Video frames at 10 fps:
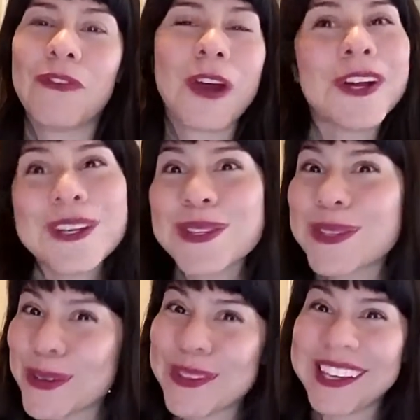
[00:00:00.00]
very
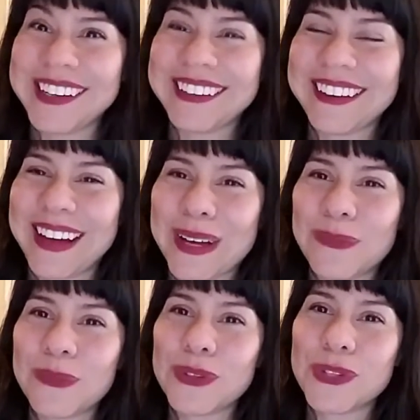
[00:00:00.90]
soothing
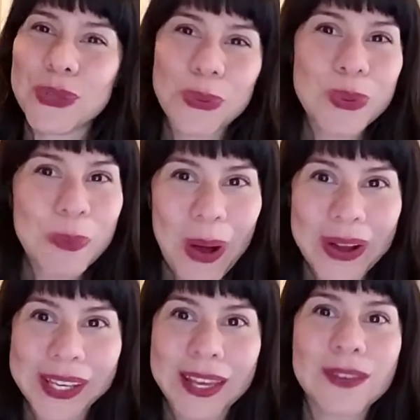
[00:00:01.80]
to the
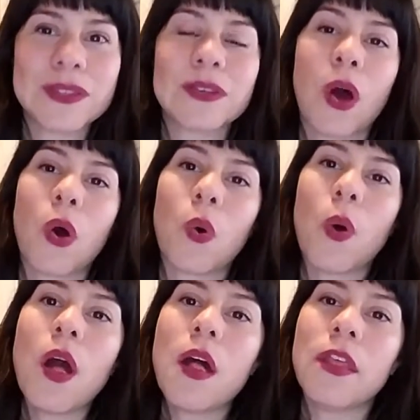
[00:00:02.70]
body.
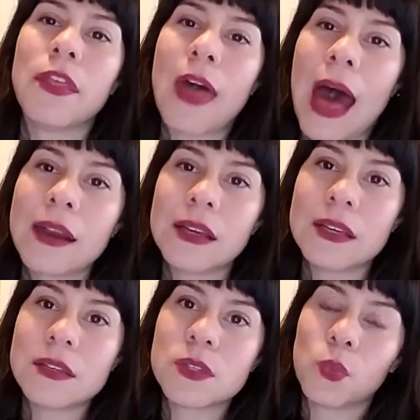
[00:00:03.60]
So that
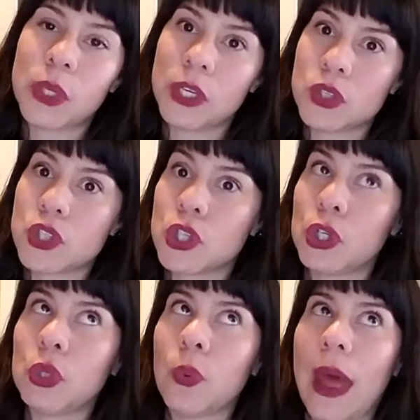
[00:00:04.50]
is week
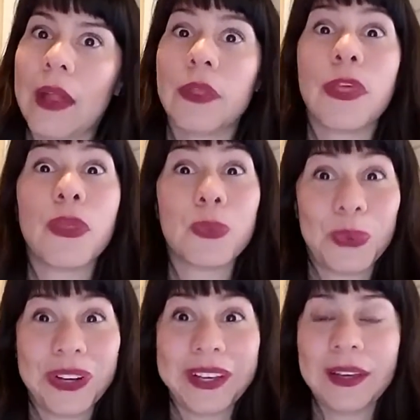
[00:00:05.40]
2 and
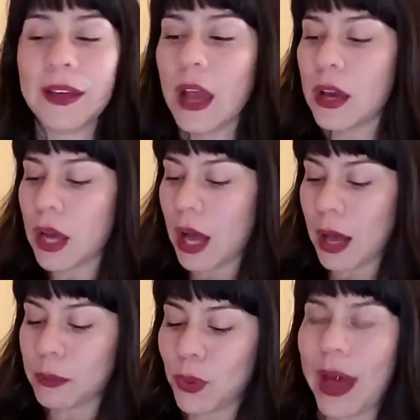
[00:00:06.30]
3.
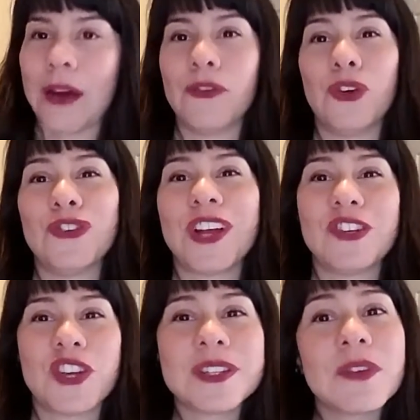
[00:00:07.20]
You have your
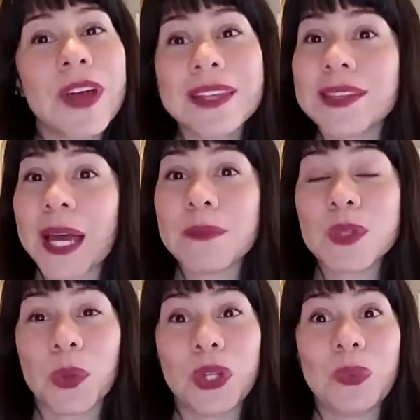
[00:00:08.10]
digestive
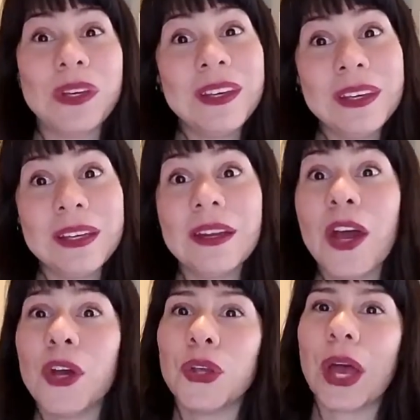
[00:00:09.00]
enzymes when you eat,
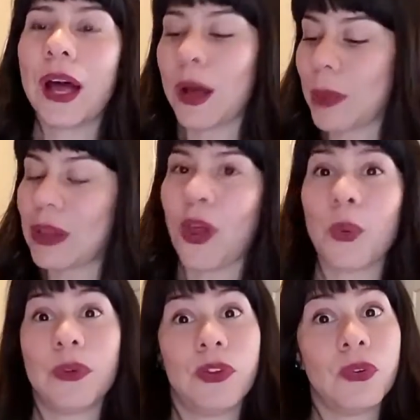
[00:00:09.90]

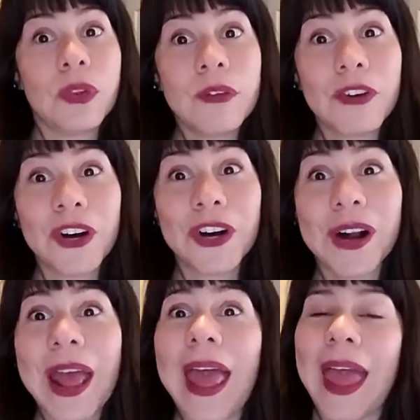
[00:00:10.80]
along with your
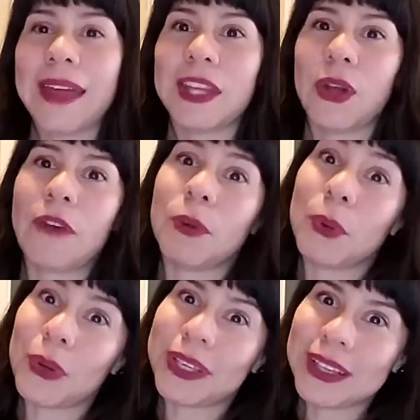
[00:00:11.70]
liver, and then you have your
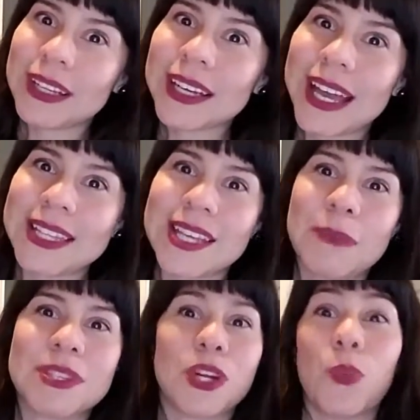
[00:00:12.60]
proteolytic
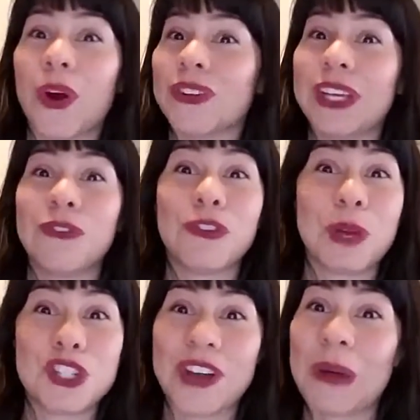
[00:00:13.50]
enzyme that's going to work on the
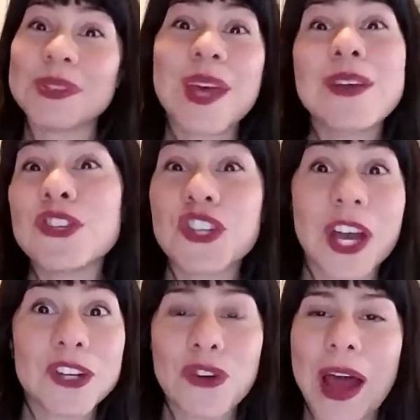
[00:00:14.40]
inflammation outside the
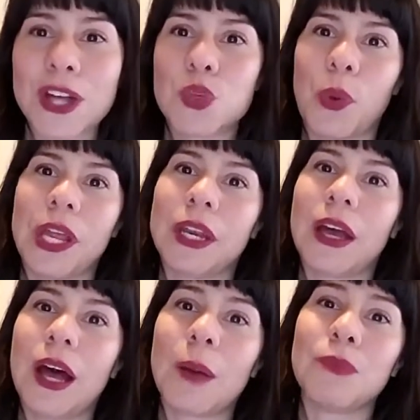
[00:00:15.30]
GI tract
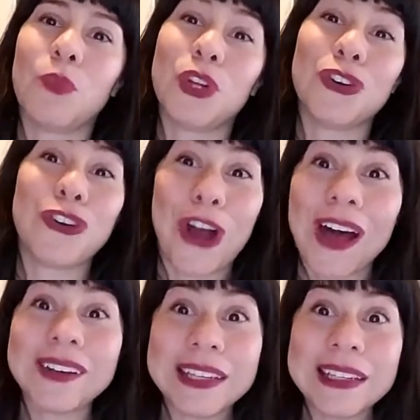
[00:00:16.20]
when you're
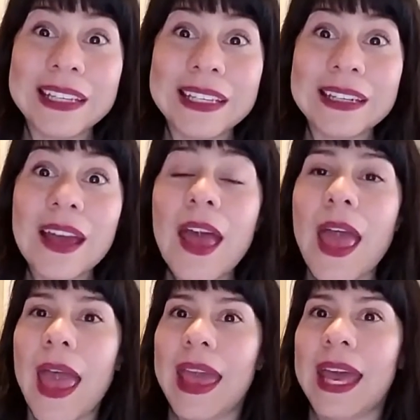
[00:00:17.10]
not eating,
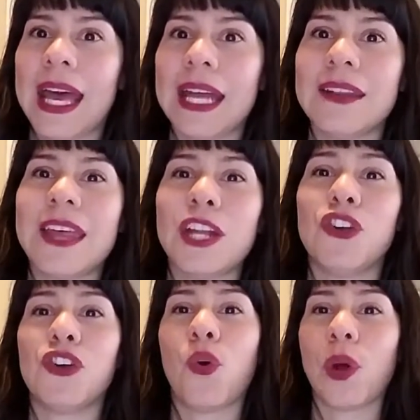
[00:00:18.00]
and
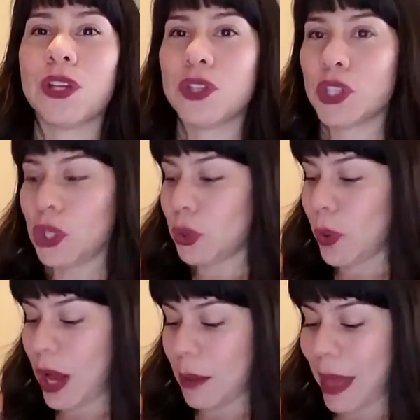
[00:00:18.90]
then you're going
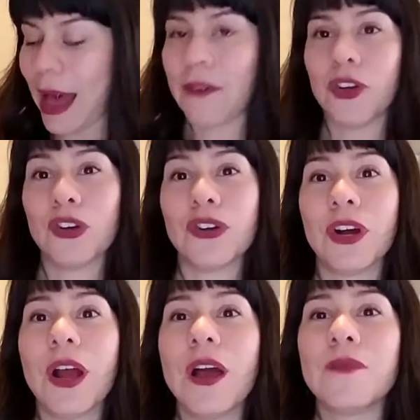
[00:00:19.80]
to have
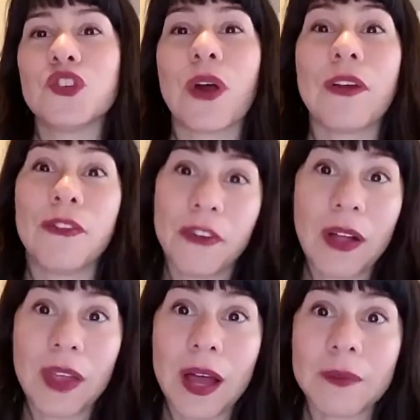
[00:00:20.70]
your
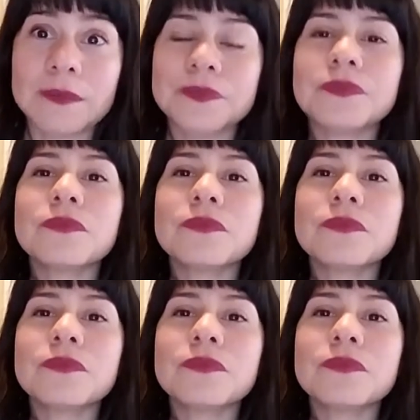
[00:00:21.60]
trifella